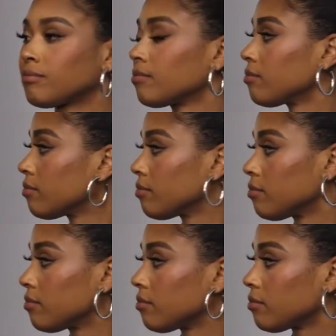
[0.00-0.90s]

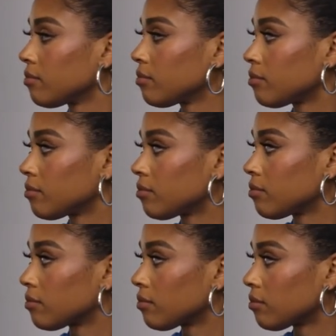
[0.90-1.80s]

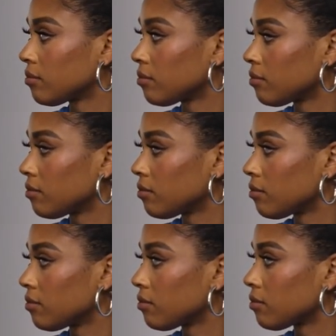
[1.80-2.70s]

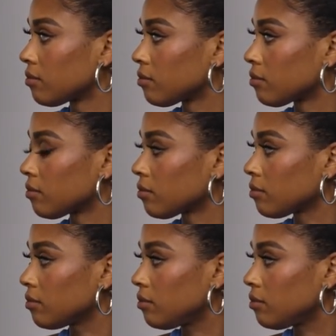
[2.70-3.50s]
[no speech]